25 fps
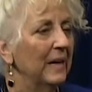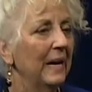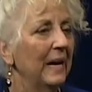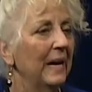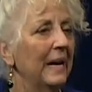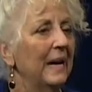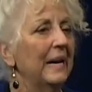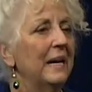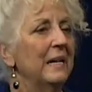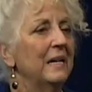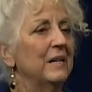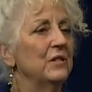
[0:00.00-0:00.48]

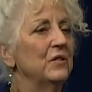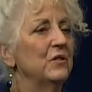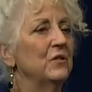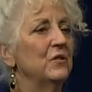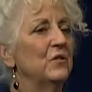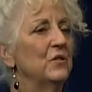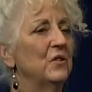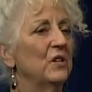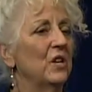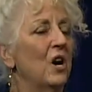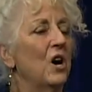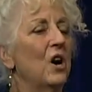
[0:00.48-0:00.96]
And
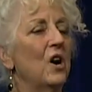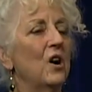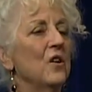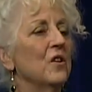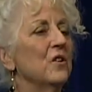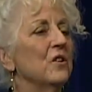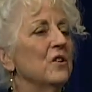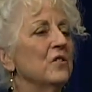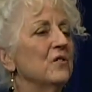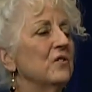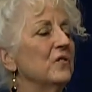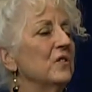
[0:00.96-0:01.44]
it's the
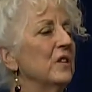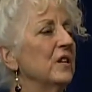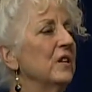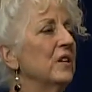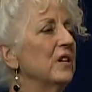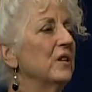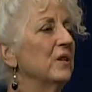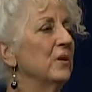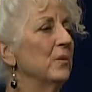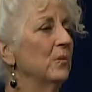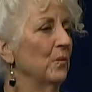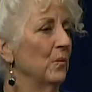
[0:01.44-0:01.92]
hardest thing
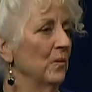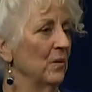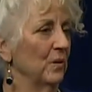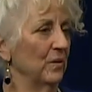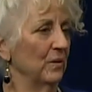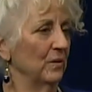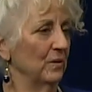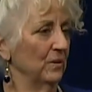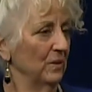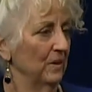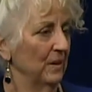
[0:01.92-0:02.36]
in the world.